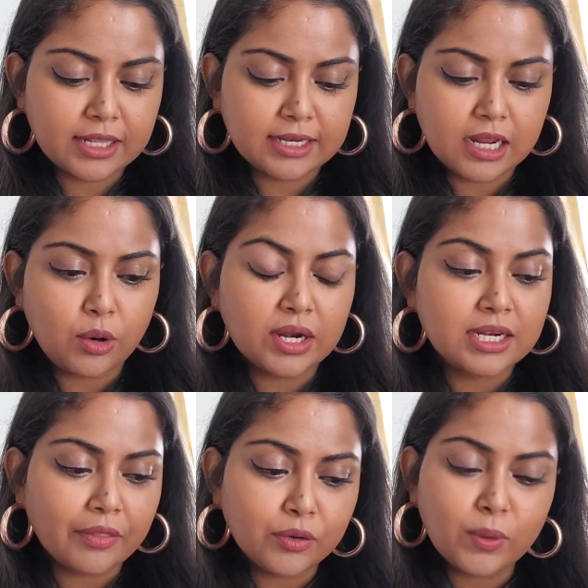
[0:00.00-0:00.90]
Now
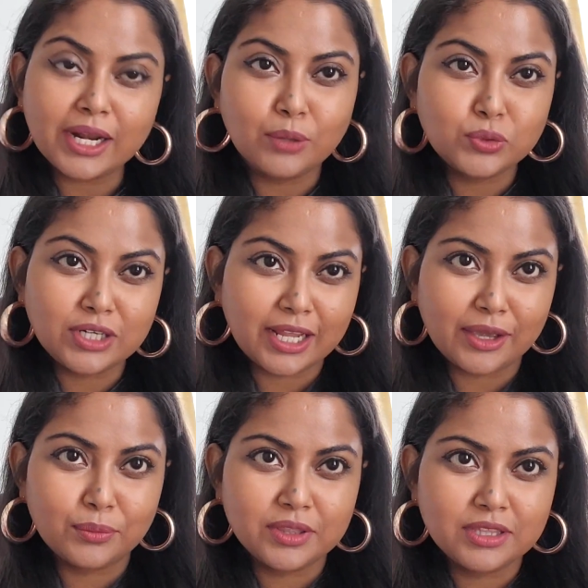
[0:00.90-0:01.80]
another one I would
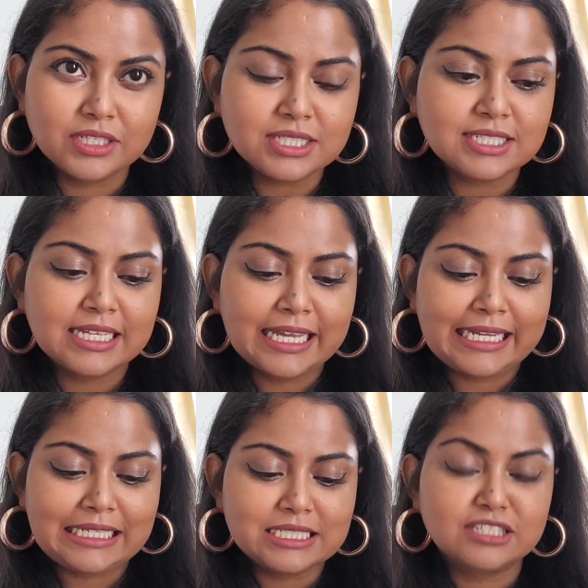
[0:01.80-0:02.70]
layer with this
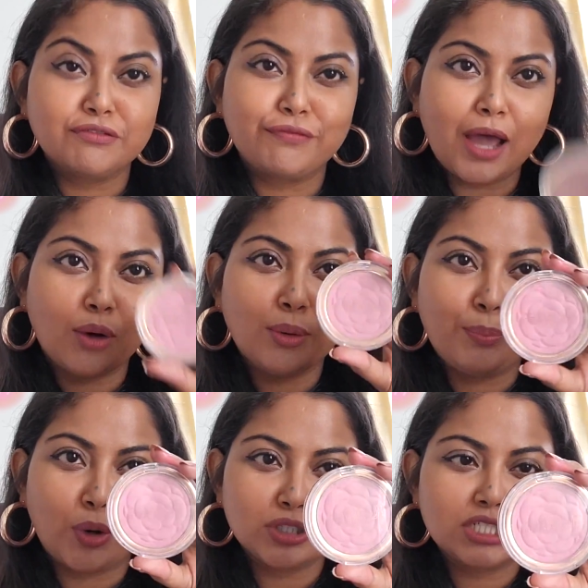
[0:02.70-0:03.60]
is the Flower
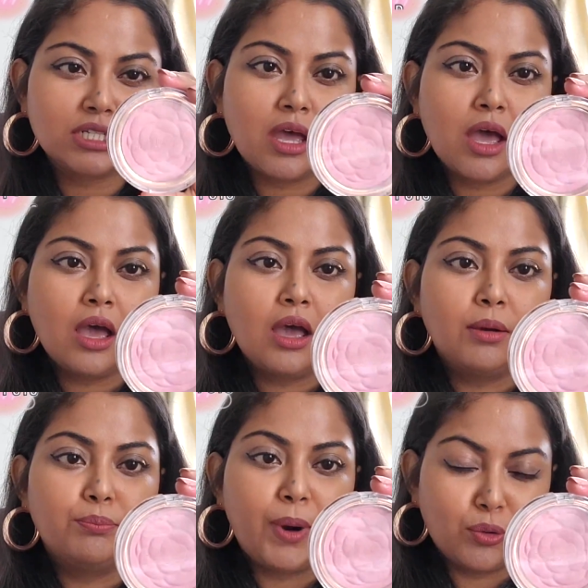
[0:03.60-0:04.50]
Pots
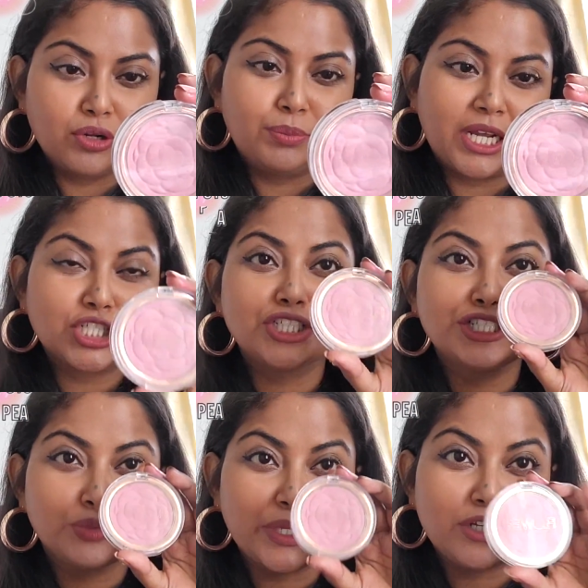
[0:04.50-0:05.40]
powder blush in
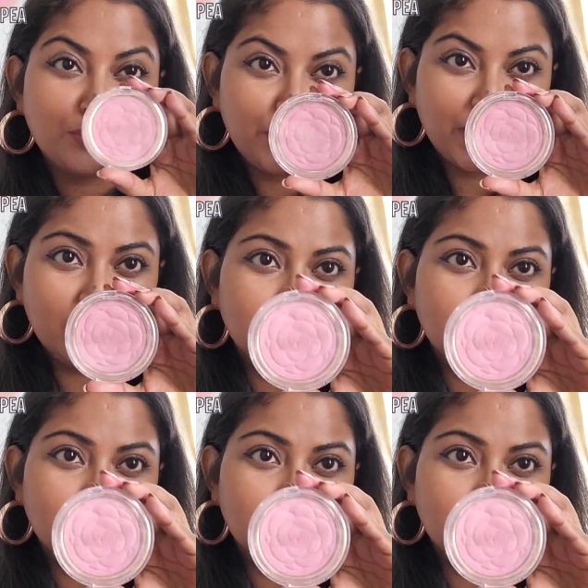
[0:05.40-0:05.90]
Sweet Pea.